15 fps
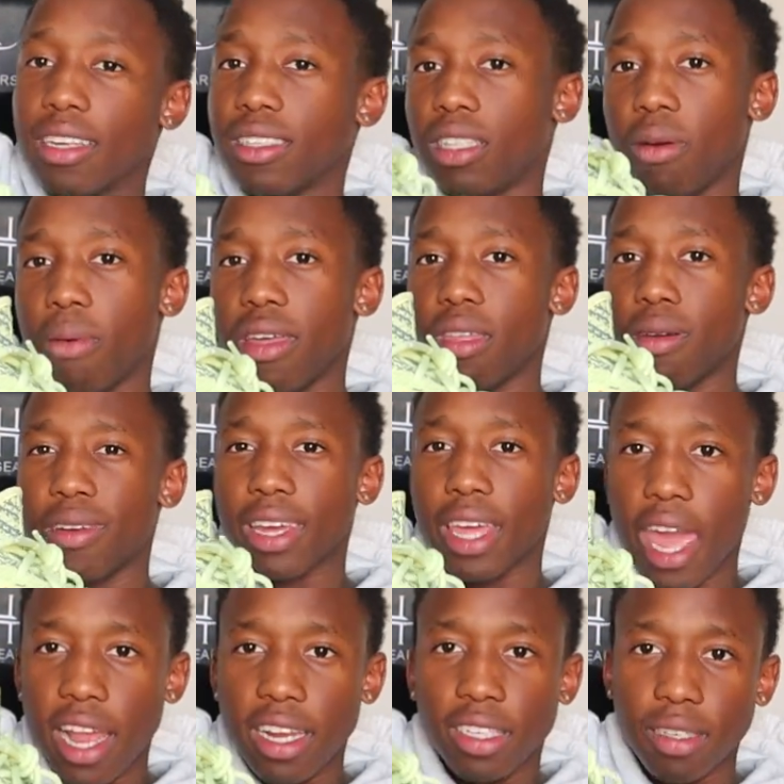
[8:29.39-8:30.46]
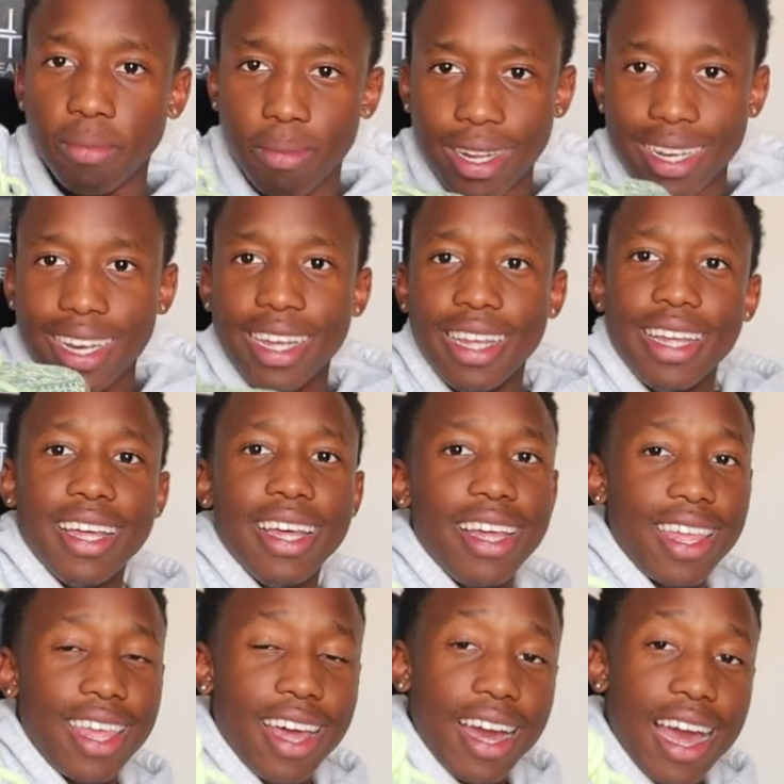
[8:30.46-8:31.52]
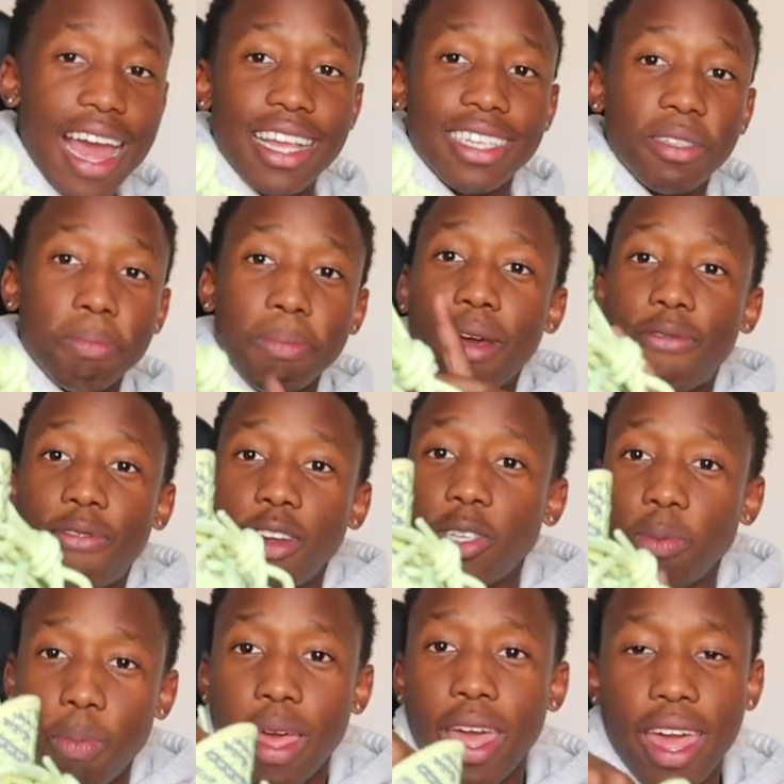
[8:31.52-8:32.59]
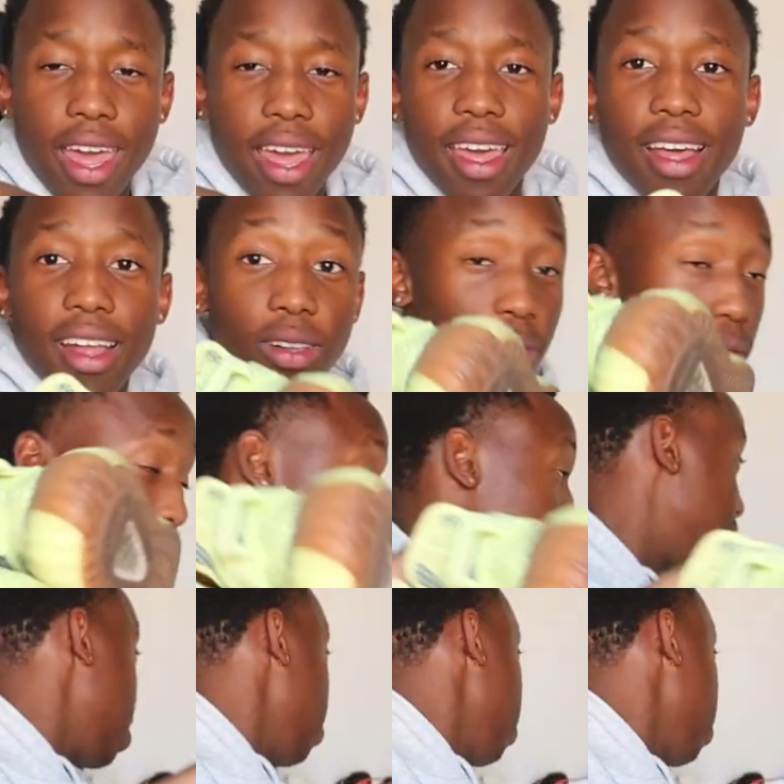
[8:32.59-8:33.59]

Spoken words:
I still wear them on occasion, but yeah, guys, my first pair, we'll always